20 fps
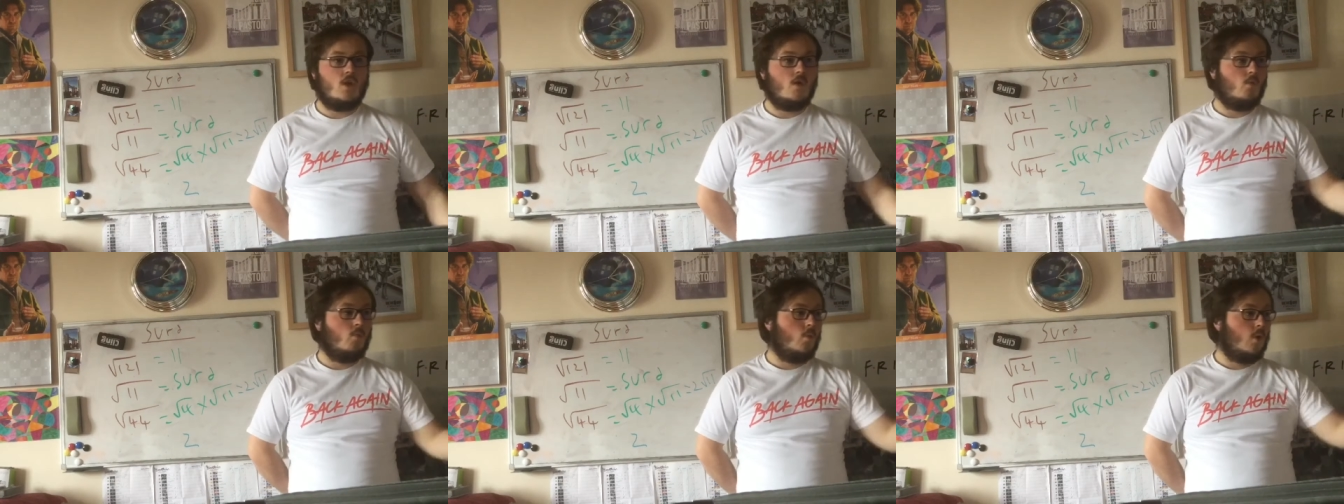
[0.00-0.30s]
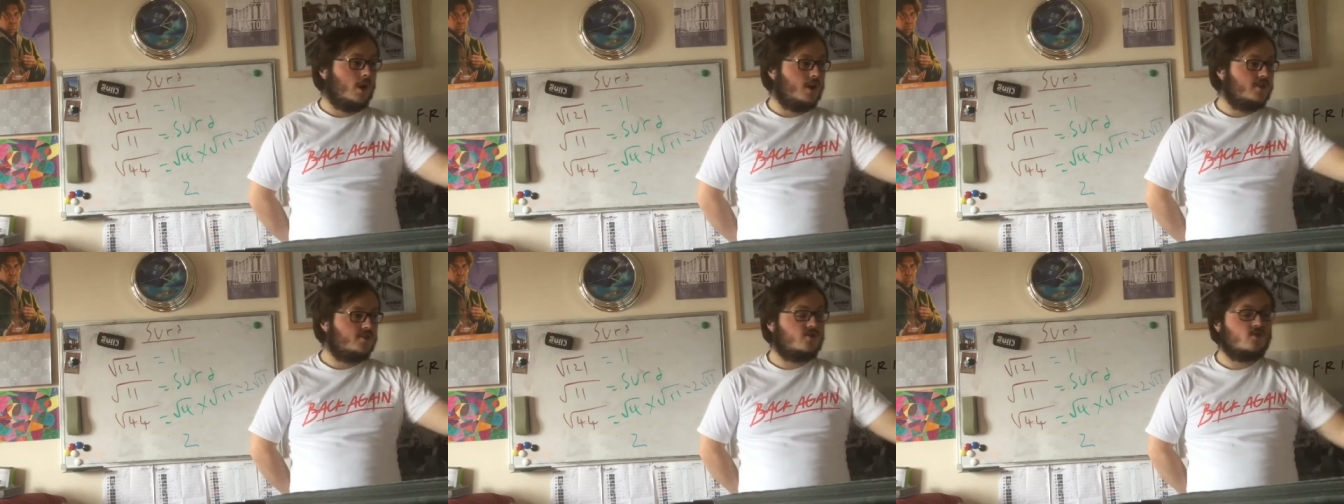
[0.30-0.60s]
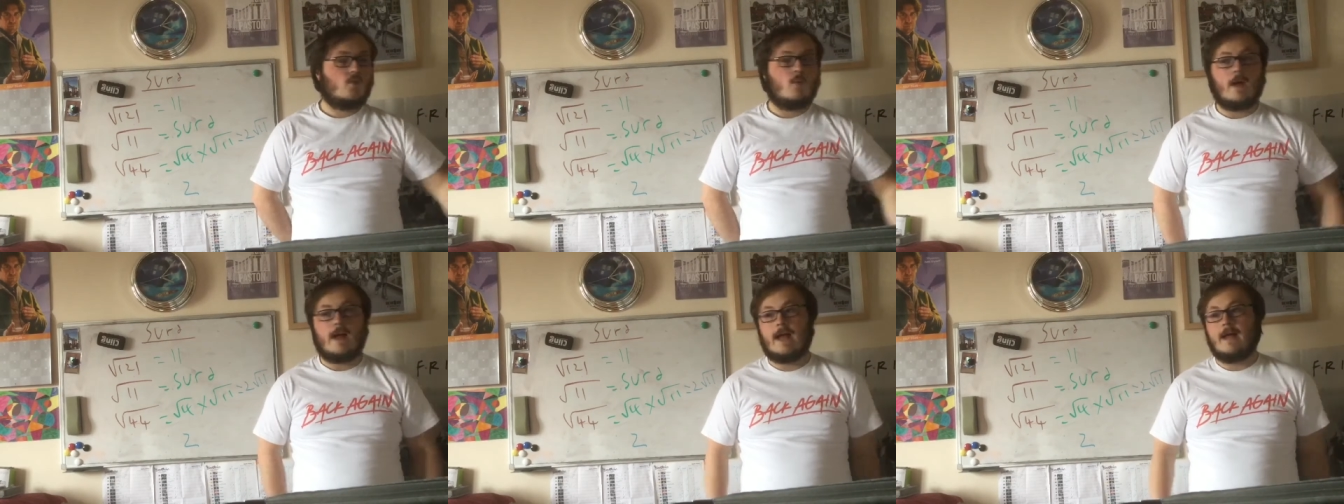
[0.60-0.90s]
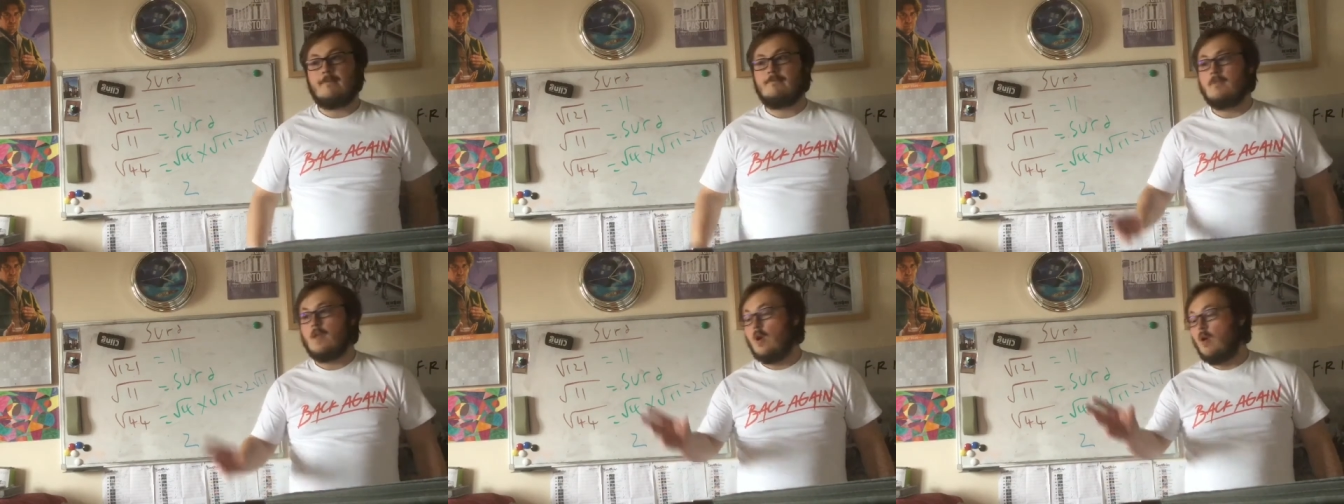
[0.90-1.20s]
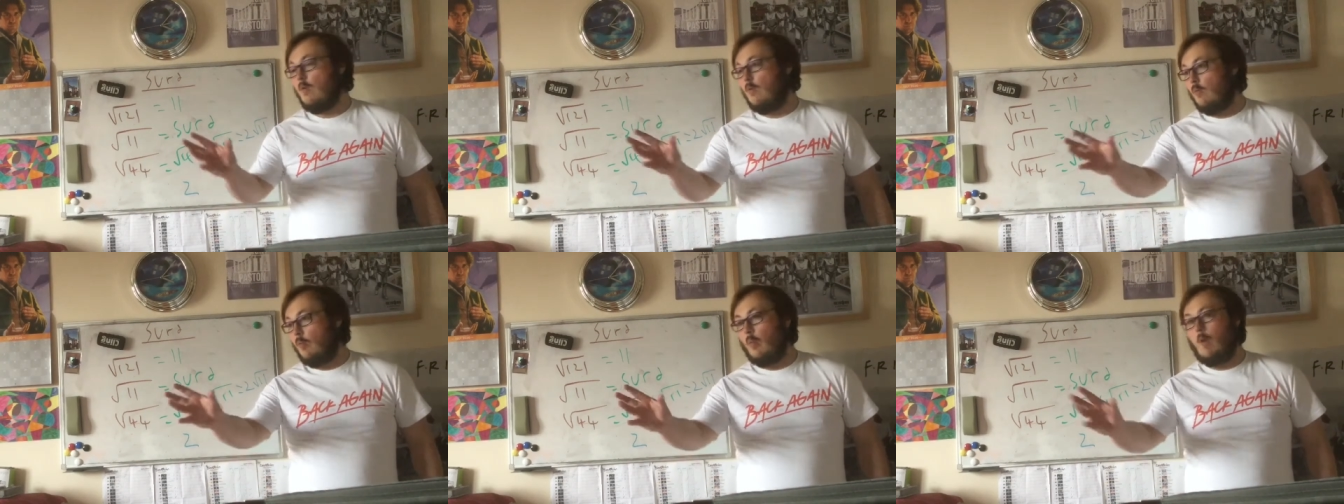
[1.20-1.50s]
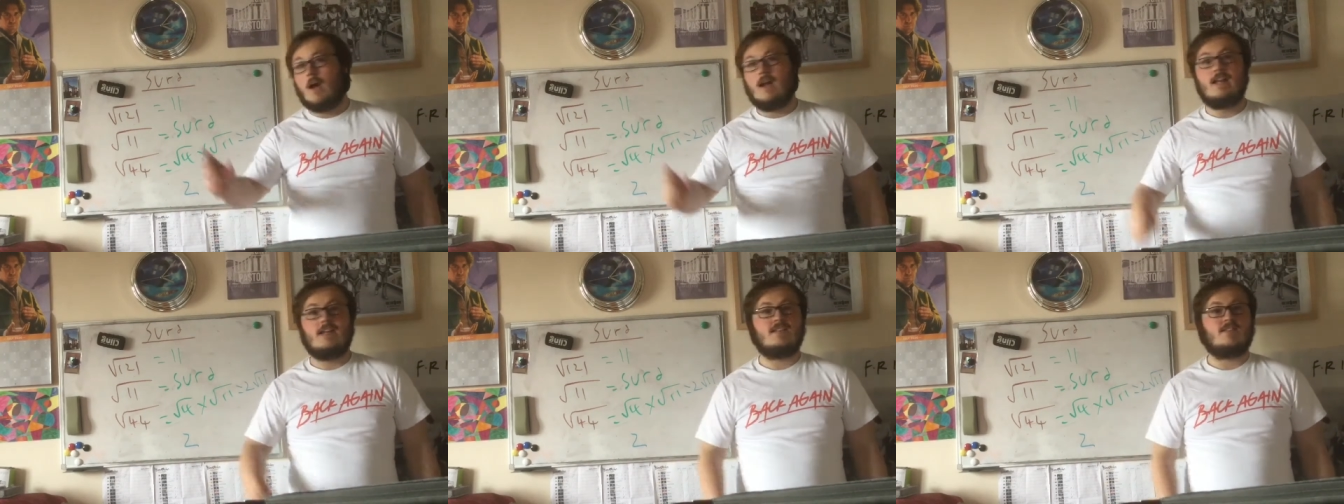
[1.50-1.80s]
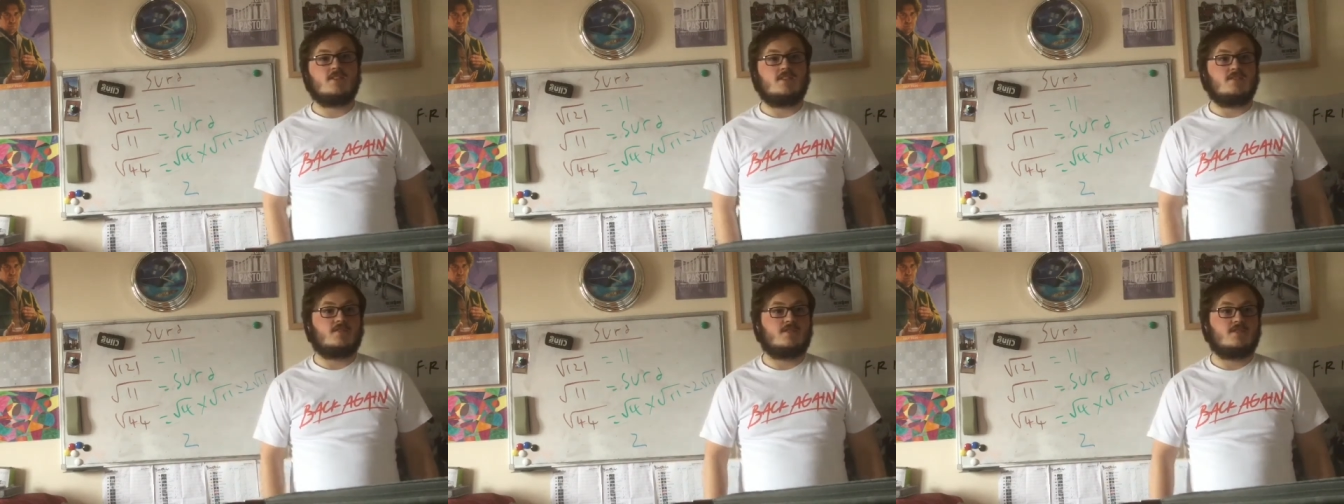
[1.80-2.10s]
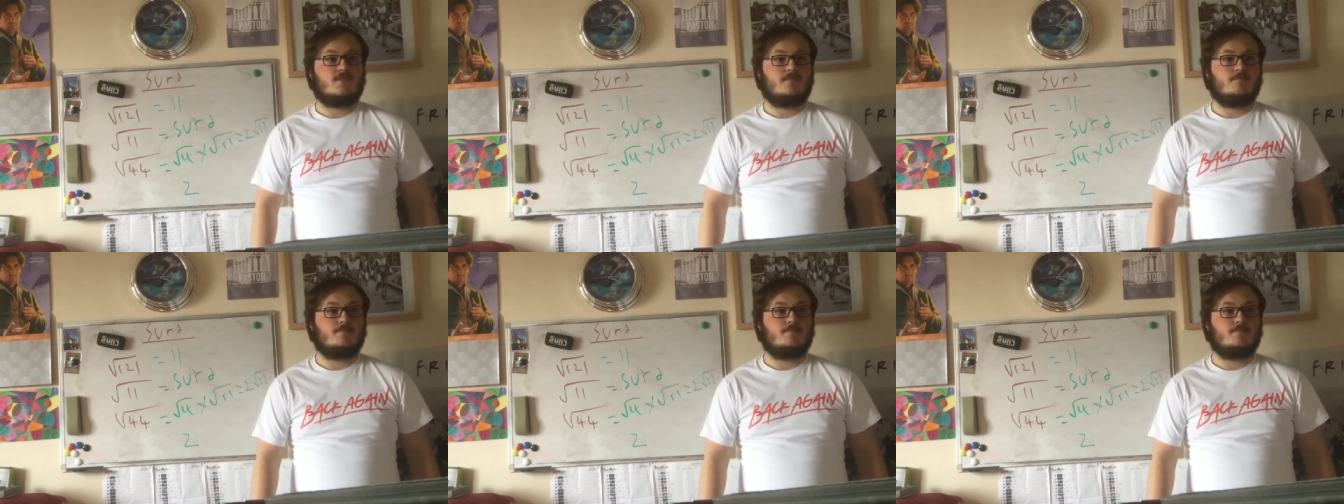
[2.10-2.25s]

One is square, one isn't.